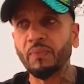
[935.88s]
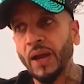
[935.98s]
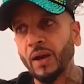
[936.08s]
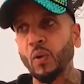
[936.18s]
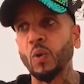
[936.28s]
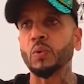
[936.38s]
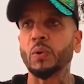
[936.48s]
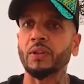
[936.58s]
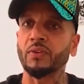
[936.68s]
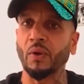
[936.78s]
that goes
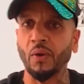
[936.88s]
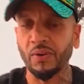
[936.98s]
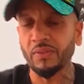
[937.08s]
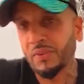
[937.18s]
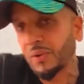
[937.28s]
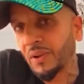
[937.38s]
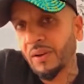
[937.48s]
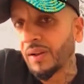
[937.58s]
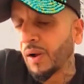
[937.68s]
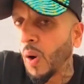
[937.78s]
with the song. So yeah,
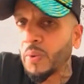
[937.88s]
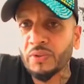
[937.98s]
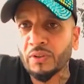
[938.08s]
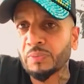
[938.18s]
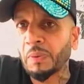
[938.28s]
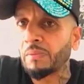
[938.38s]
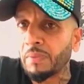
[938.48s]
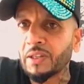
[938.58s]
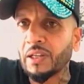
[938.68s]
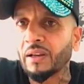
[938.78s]
always
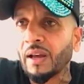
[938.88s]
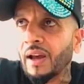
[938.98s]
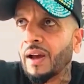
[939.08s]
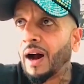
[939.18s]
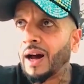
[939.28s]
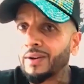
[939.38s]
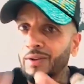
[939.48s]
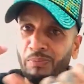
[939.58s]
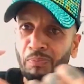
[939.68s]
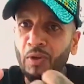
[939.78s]
experimenting, either
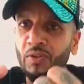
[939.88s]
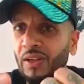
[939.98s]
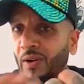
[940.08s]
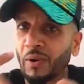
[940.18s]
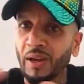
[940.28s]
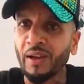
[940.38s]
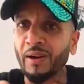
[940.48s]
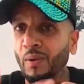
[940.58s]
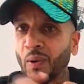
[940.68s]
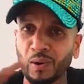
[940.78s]
it's music or
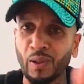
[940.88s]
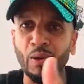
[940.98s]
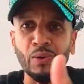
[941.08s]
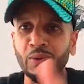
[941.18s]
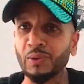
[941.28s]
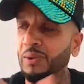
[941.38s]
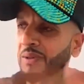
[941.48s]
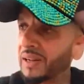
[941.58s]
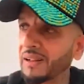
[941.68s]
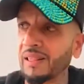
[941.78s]
hair or clothes or
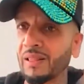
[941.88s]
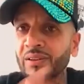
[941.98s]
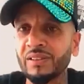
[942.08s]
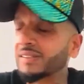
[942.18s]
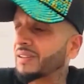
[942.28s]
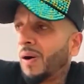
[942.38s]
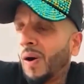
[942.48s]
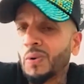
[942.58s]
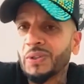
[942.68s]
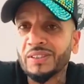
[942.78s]
looks,
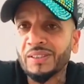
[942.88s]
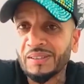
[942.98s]
always.